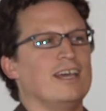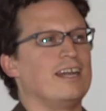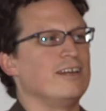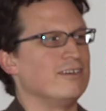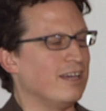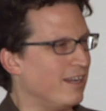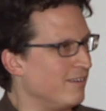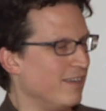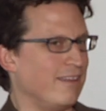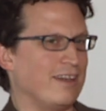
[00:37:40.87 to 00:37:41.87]

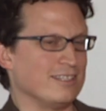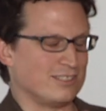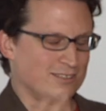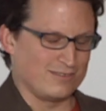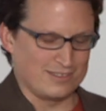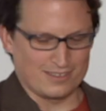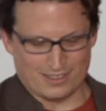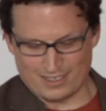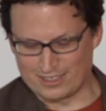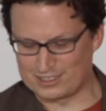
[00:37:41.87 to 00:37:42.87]
And that's
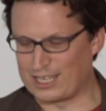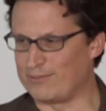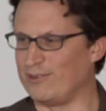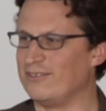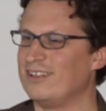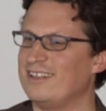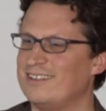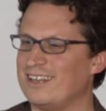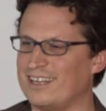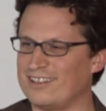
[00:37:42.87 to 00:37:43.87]
an example
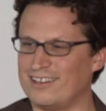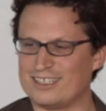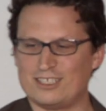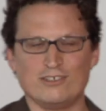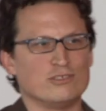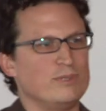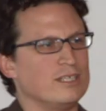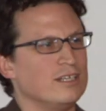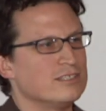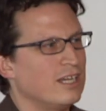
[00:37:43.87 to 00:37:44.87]
that I like to use
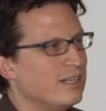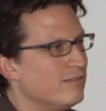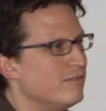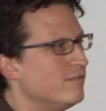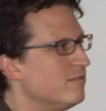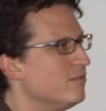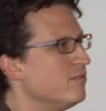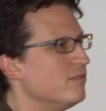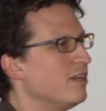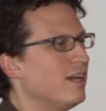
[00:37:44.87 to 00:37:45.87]
because I don't
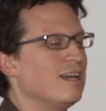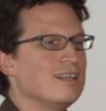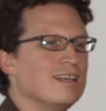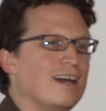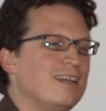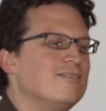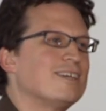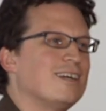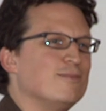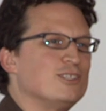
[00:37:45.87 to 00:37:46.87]

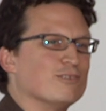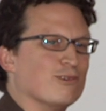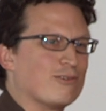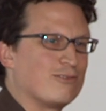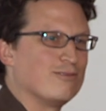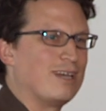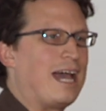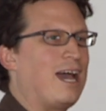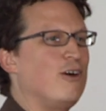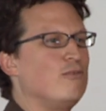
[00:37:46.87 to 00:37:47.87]
care how much you're worth.
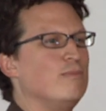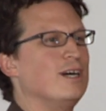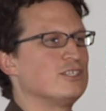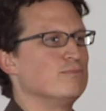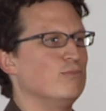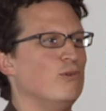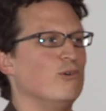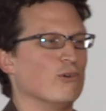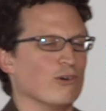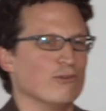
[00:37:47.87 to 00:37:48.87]
How much
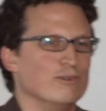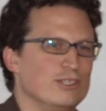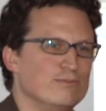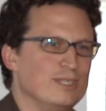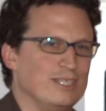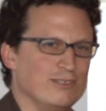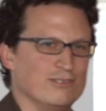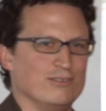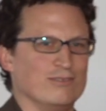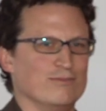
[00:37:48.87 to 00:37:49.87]
more would it
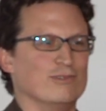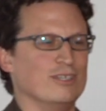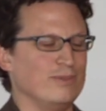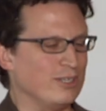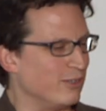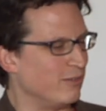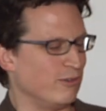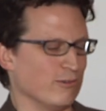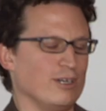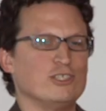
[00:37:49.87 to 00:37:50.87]
be good if
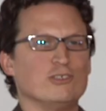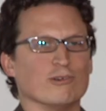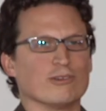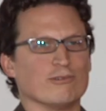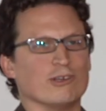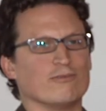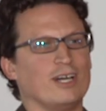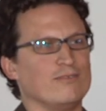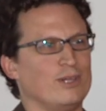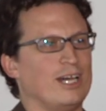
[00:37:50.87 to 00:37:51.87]
you were on 2 or 3 or
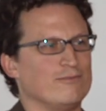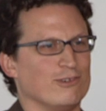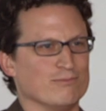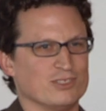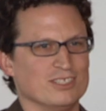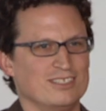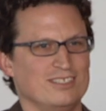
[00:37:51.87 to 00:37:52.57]
5 platforms?